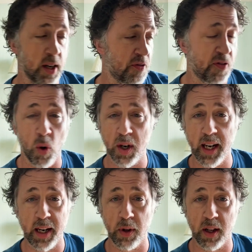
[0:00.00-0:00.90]

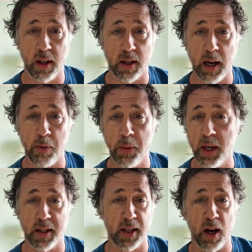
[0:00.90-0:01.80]
14 with a couple of
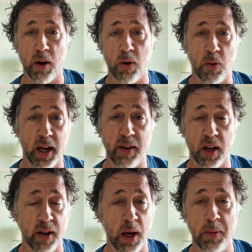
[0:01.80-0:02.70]
minutes to go or
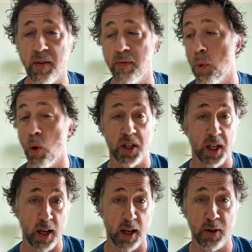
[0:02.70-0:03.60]
whatever, maybe even more,
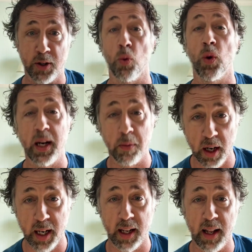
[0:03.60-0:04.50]
to winning
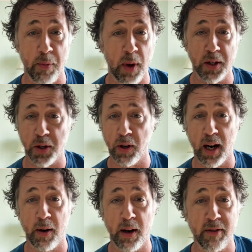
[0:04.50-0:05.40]
by nearly that much,
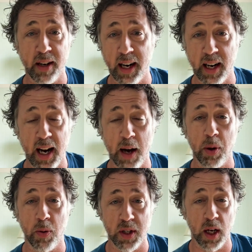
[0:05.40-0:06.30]
or however it ended up.
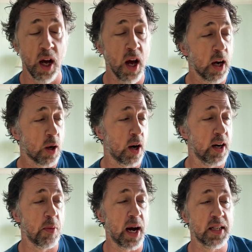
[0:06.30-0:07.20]

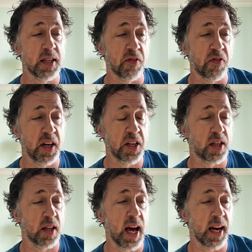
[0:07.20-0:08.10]
Quite an amazing
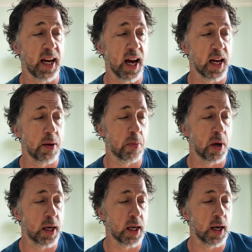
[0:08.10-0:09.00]
finish to that game.
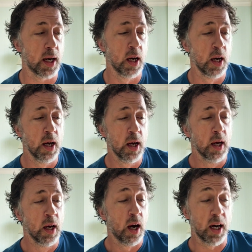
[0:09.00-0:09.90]
But
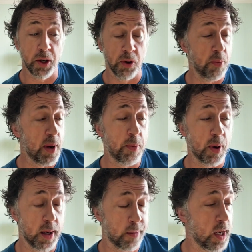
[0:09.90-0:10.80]
I do
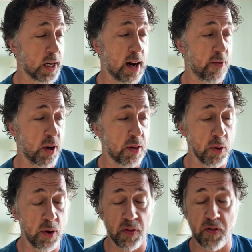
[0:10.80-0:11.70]
remember, like, halfway
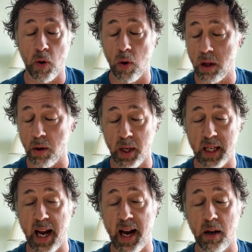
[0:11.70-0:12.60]
through the fourth, and we're
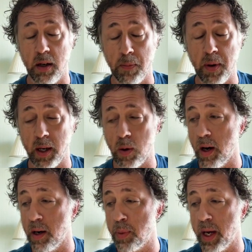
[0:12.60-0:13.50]
down by
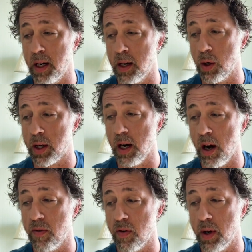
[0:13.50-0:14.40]
quite a bit, and looking
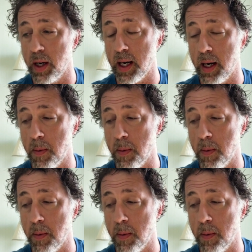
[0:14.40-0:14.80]
over at